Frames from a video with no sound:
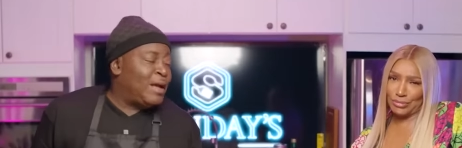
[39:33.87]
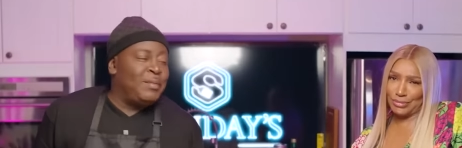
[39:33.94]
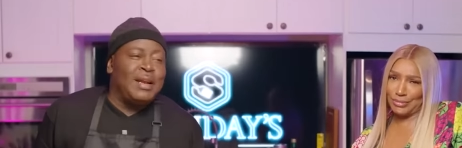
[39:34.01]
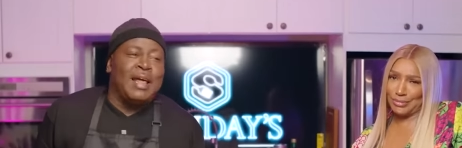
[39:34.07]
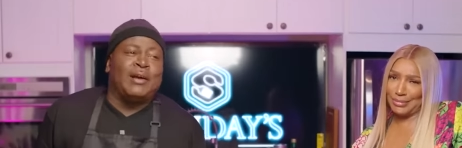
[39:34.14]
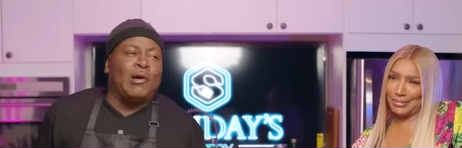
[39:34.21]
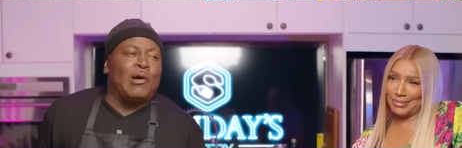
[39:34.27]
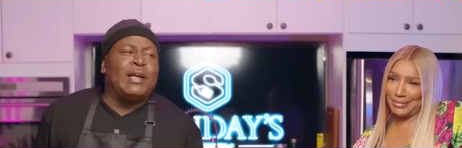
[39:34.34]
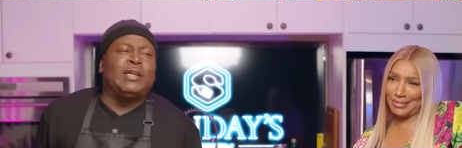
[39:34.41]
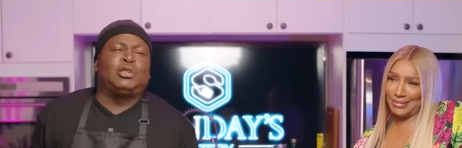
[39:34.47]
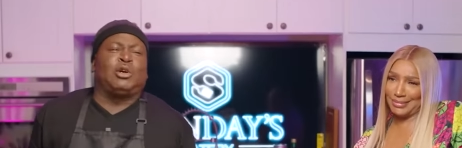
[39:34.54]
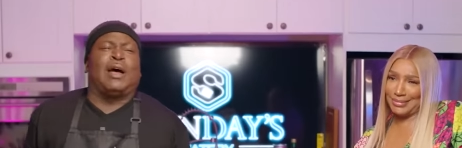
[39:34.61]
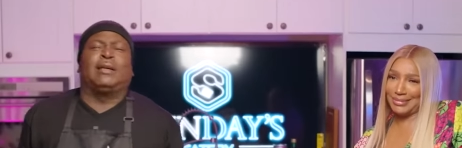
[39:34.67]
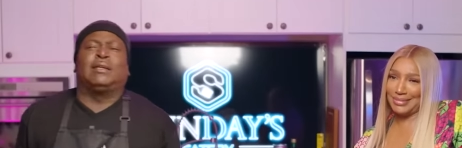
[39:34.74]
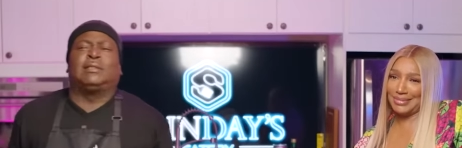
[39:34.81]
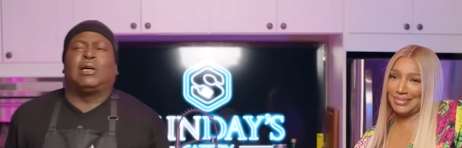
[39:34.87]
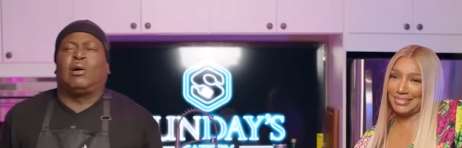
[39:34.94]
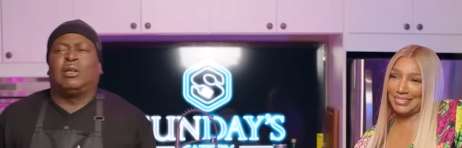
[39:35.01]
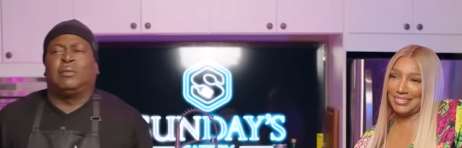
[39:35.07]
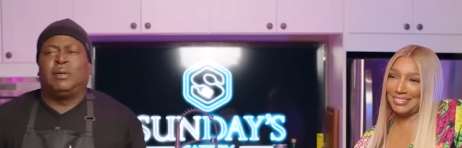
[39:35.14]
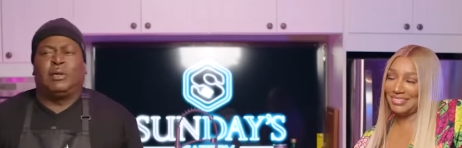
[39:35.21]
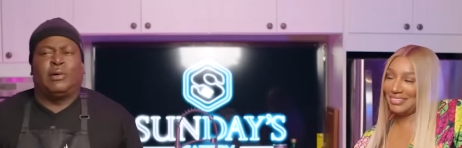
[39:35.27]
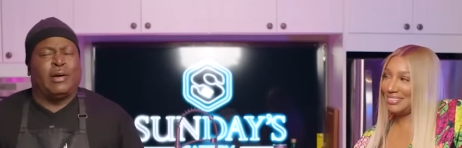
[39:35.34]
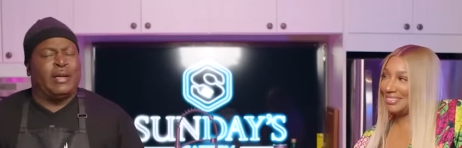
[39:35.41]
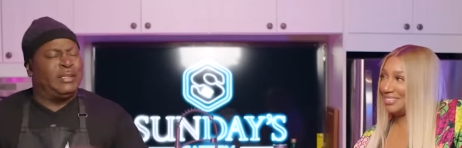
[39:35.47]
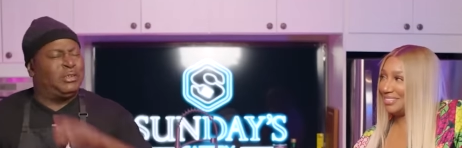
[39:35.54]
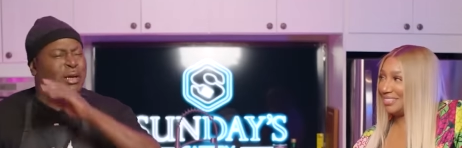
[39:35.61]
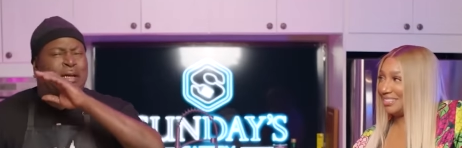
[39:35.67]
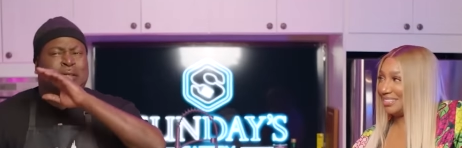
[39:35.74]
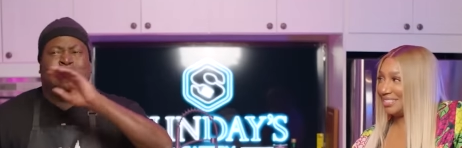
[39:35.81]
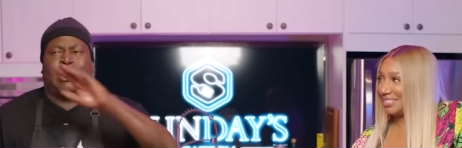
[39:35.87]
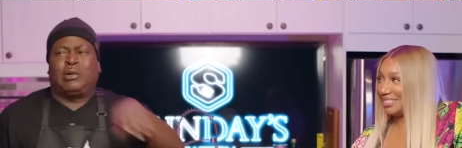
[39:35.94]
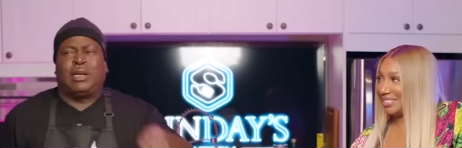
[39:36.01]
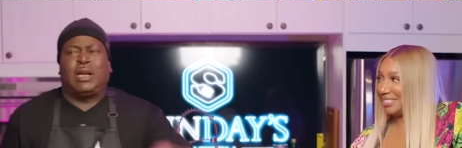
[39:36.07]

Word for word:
Speaker 1: They'll be like, girl, he tried to talk to me. Girl, he tried to